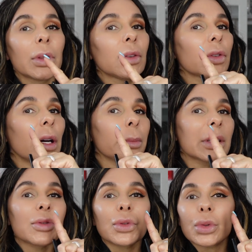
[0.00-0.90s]
So I'm
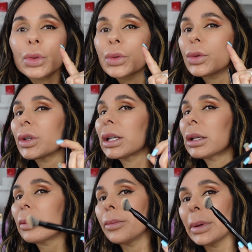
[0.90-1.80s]

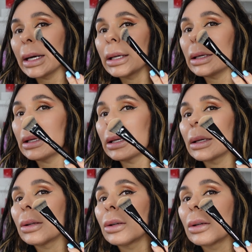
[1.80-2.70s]
structuring my
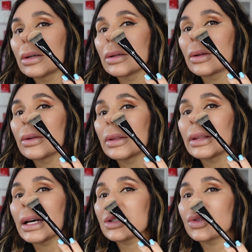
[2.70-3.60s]

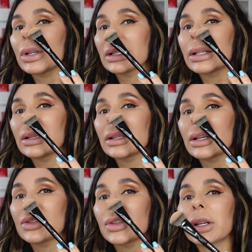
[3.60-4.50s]
natural
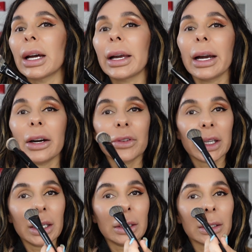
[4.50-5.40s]
dentation I have
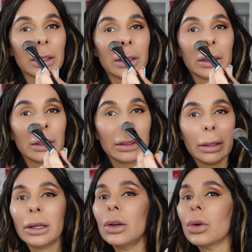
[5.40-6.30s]
here.
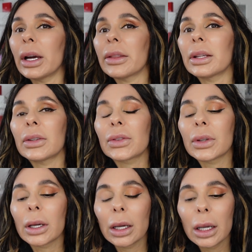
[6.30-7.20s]
Look at this.
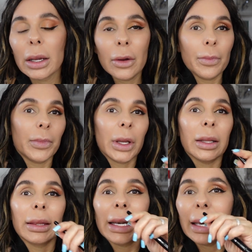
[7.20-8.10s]

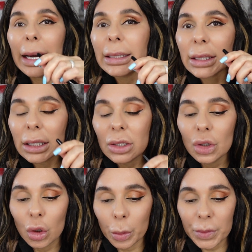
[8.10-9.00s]
The light
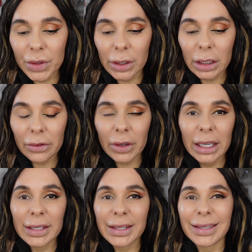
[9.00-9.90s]
you observe
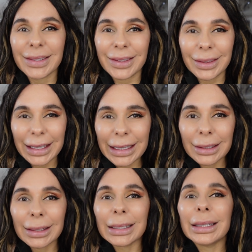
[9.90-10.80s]
is
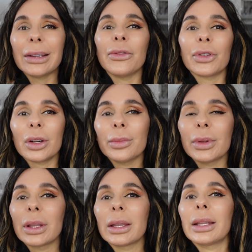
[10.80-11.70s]
strictly from
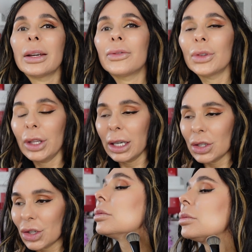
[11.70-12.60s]
the foundation.